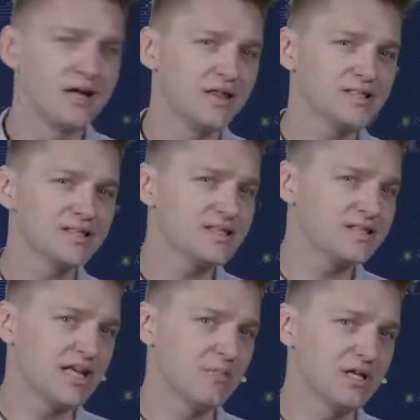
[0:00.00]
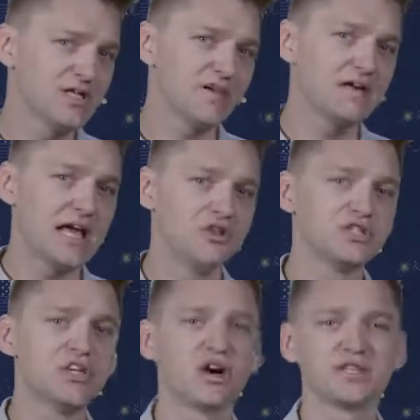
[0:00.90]
This is a statement of
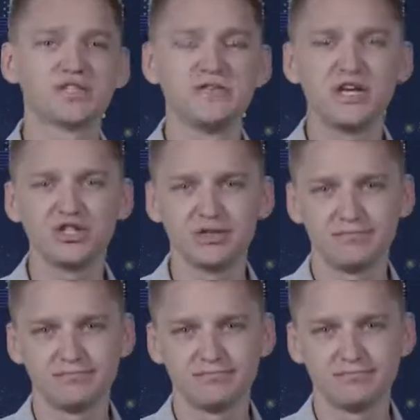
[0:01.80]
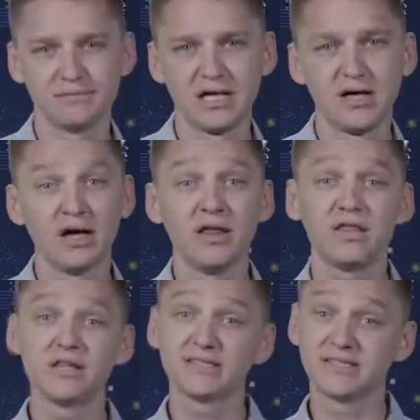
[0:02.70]
energy conservation.
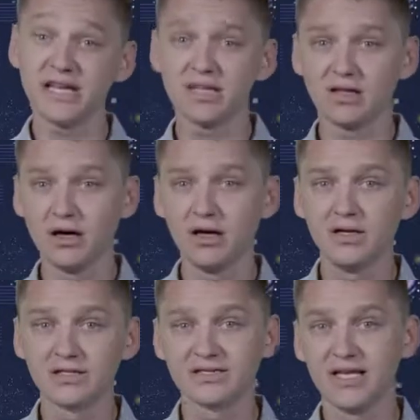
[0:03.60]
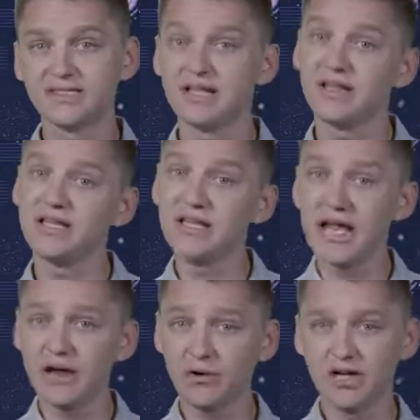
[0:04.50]
The second law states that the
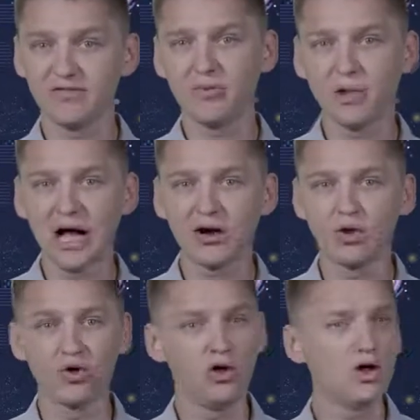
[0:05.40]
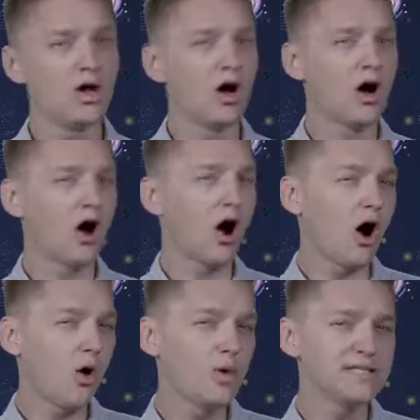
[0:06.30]
area of a black hole
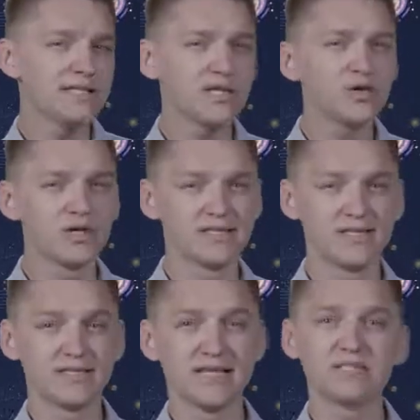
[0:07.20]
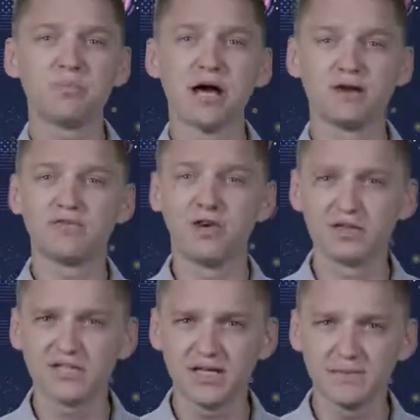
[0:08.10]
always increases as matter
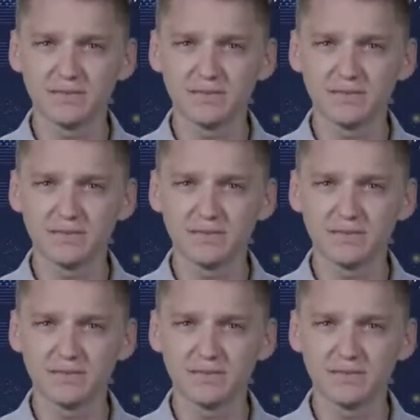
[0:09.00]
falls in.